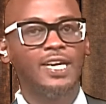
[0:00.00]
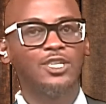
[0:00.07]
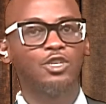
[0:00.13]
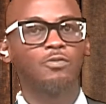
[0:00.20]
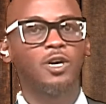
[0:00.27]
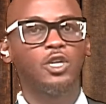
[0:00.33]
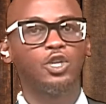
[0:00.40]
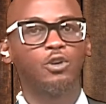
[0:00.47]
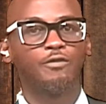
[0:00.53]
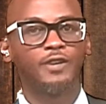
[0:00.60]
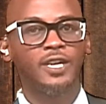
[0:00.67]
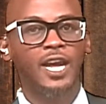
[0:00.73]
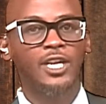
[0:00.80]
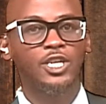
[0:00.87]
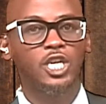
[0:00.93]
Thank you much. Your
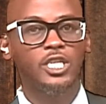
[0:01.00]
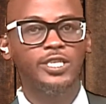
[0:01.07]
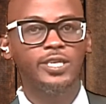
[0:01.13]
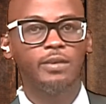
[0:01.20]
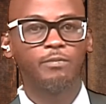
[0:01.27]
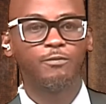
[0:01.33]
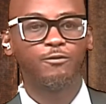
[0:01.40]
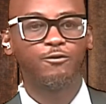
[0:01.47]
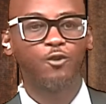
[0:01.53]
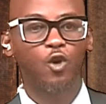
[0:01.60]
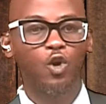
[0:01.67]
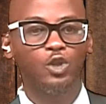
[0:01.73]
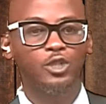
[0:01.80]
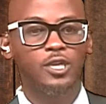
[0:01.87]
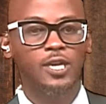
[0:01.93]
financial tip
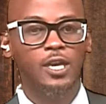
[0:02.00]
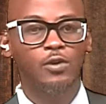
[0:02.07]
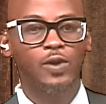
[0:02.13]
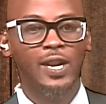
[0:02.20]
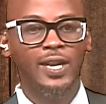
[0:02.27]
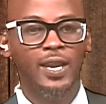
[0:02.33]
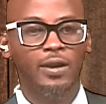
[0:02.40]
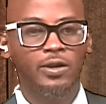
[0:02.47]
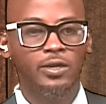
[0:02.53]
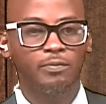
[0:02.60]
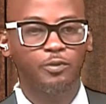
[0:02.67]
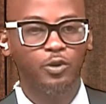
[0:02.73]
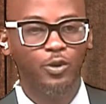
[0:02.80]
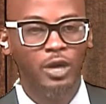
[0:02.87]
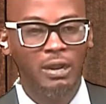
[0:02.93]
for today right here on the
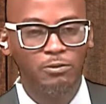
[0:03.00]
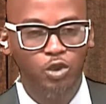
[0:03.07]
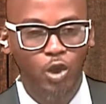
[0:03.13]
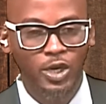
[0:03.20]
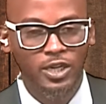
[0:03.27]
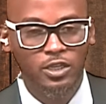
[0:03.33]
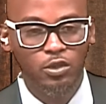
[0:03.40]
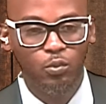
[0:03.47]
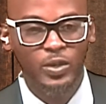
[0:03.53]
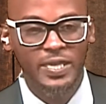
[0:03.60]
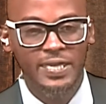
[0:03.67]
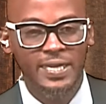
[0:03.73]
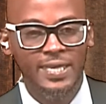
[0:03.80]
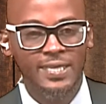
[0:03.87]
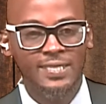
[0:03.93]
program. Join us
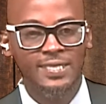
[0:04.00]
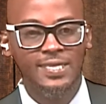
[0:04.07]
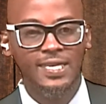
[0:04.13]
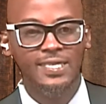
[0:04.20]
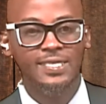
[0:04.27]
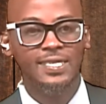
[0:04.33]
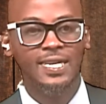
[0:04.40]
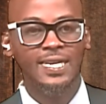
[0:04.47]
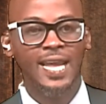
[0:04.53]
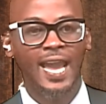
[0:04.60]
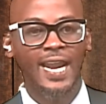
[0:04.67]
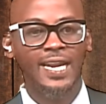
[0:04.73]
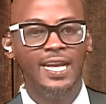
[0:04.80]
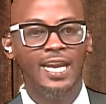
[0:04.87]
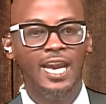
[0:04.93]
weekdays 6 to
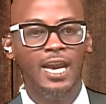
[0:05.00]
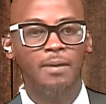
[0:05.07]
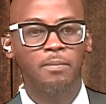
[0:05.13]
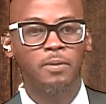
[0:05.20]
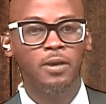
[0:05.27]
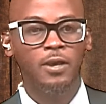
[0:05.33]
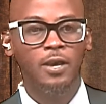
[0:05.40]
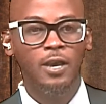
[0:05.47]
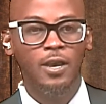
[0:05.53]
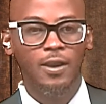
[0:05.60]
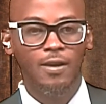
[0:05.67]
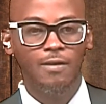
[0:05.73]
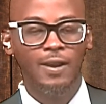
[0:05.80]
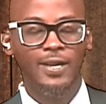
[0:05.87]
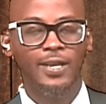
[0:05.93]
9 a.m.
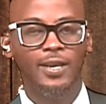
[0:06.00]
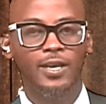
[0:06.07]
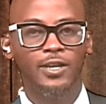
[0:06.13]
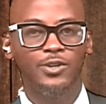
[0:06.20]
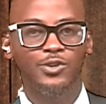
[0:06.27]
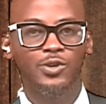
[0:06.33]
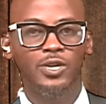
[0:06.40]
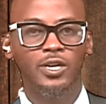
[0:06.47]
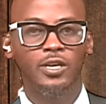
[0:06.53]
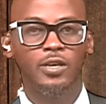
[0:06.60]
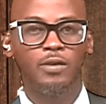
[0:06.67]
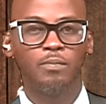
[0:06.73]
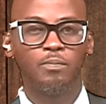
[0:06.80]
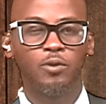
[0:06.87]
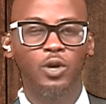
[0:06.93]
right here during
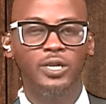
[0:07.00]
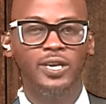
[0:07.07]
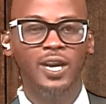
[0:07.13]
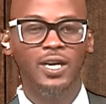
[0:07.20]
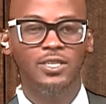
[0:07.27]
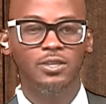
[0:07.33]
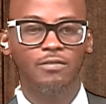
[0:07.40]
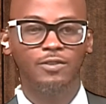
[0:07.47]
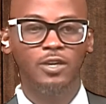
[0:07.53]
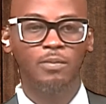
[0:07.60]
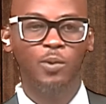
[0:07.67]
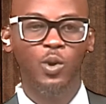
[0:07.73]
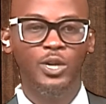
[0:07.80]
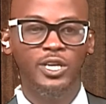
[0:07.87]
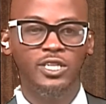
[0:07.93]
the broadcast of Good
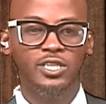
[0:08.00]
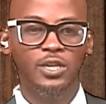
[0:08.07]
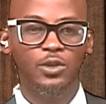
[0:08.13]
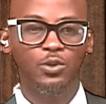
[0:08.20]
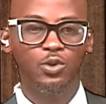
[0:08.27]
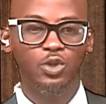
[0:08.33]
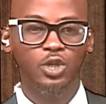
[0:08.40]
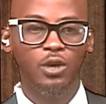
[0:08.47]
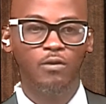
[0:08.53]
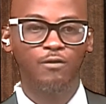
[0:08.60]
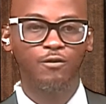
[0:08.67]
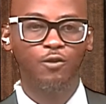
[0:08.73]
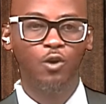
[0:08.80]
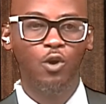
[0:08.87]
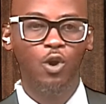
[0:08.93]
Morning St. Lucia
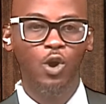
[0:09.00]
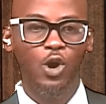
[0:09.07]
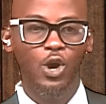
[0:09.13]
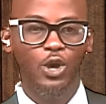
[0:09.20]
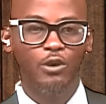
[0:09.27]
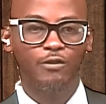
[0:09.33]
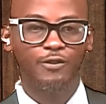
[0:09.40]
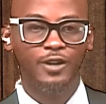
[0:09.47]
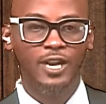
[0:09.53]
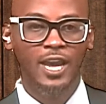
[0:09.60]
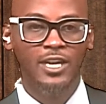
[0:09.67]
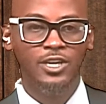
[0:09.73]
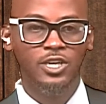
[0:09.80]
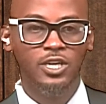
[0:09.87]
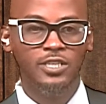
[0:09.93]
for your
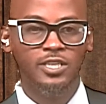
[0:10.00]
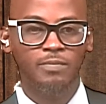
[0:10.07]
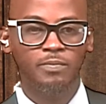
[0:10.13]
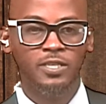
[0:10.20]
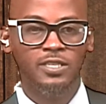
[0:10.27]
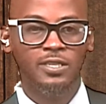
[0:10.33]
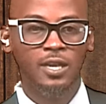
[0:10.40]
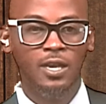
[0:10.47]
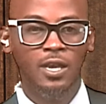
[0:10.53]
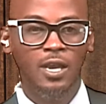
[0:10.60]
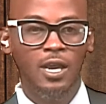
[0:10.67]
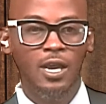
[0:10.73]
financial tip. Mr.